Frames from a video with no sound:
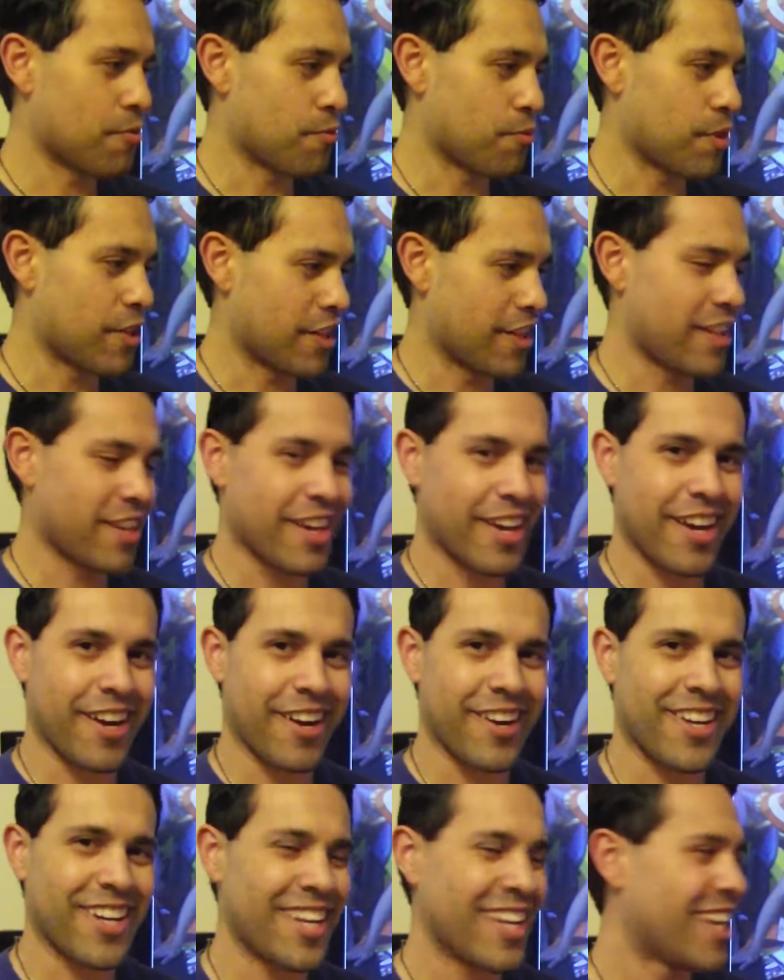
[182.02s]
written
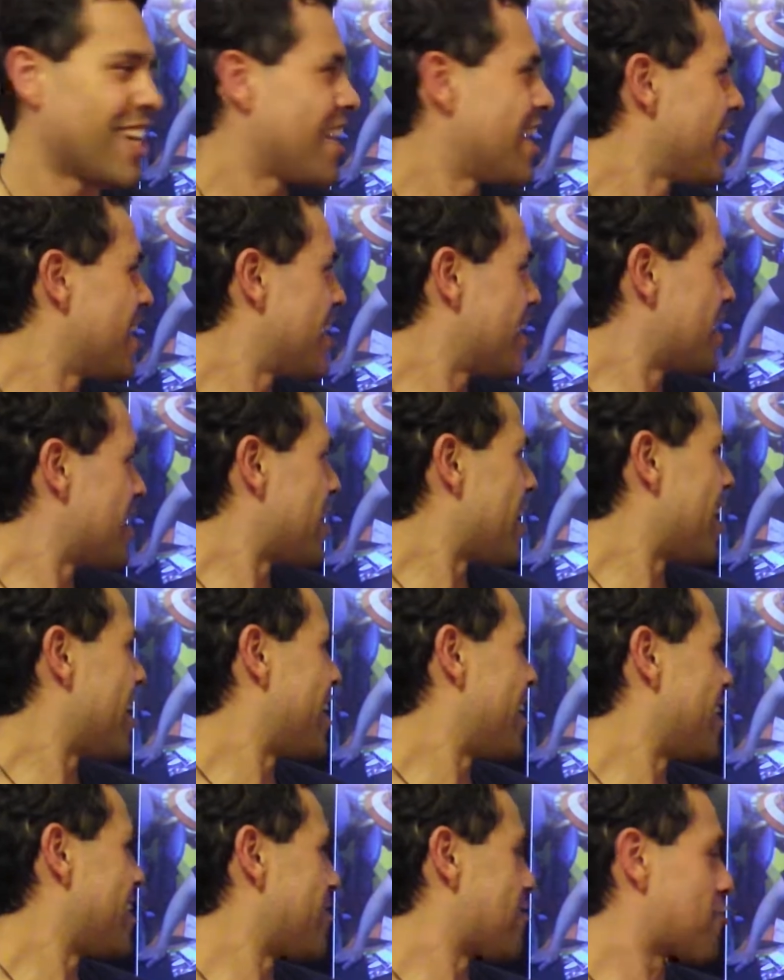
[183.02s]
there.
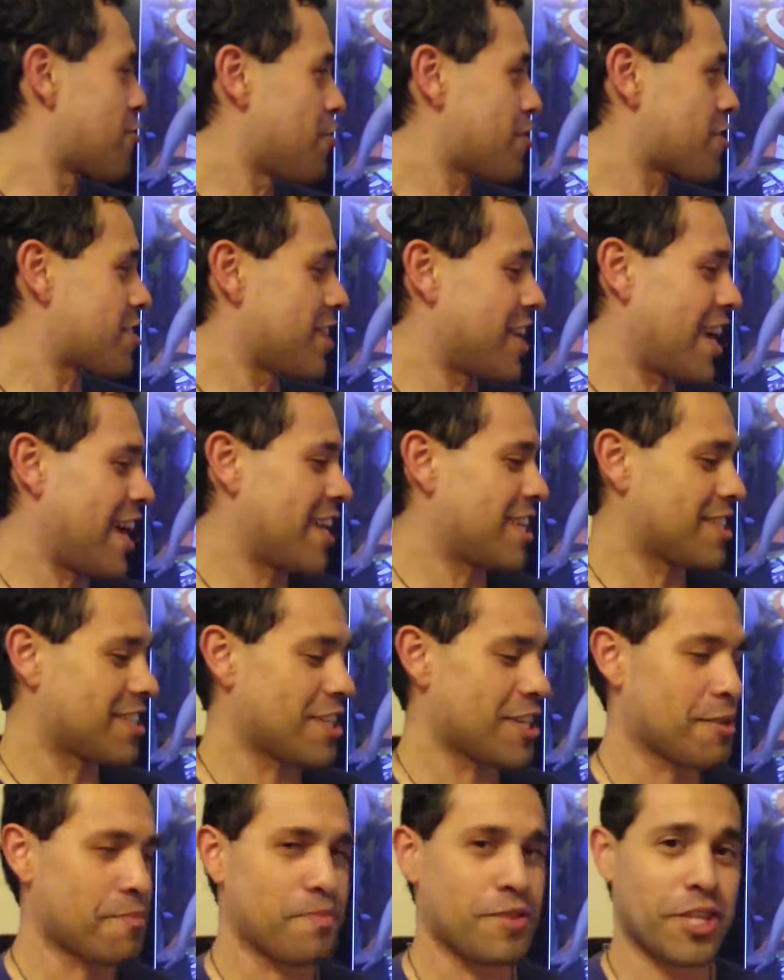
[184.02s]
And of course, I had to
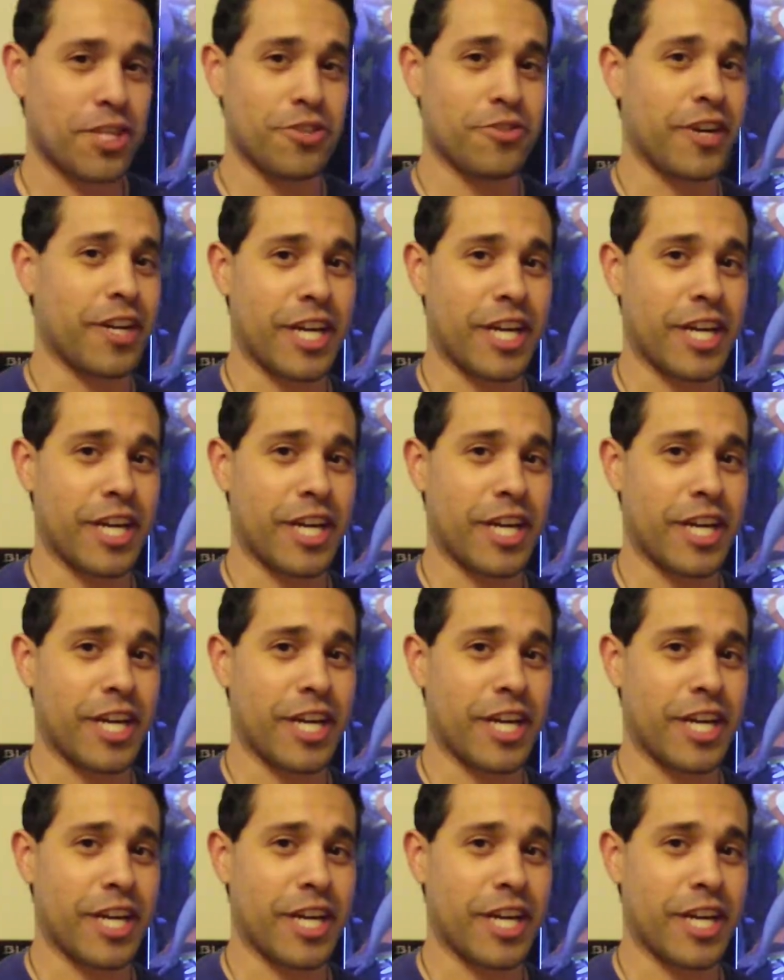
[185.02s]
take a picture.